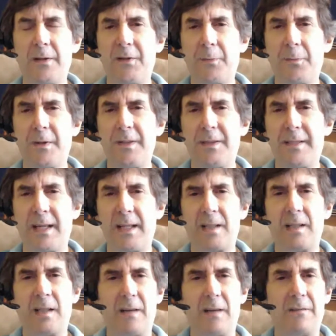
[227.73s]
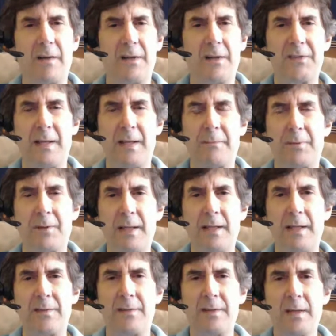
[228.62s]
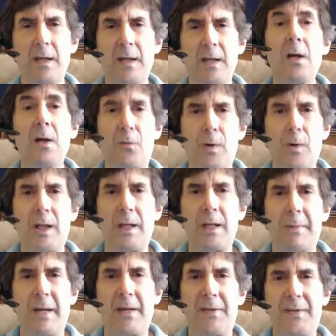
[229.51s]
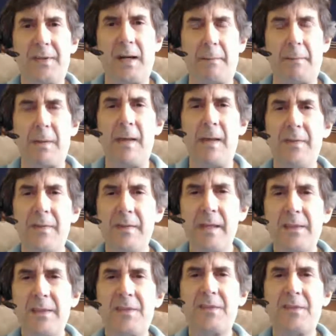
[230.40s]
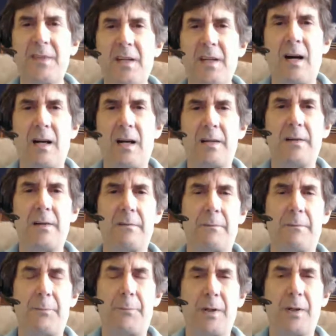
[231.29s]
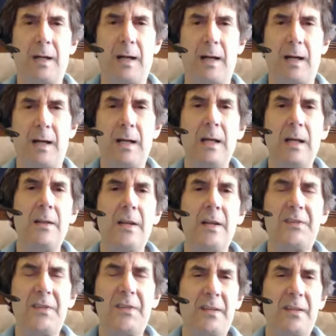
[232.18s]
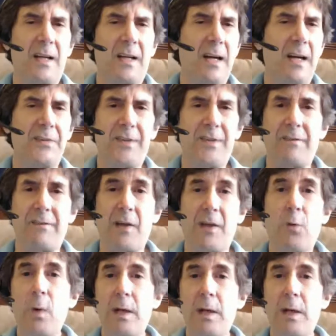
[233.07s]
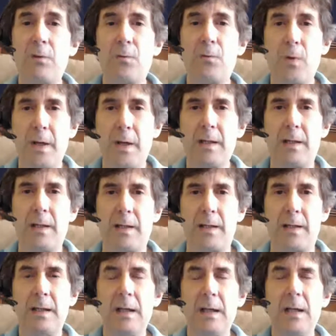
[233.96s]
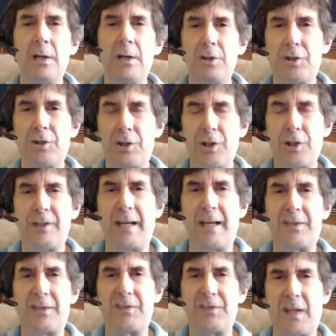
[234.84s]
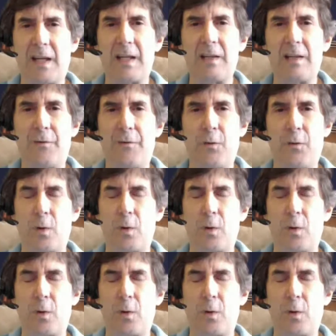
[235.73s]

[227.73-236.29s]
superintendent of state police really messed up, and this is the kind of stuff that we really should not stand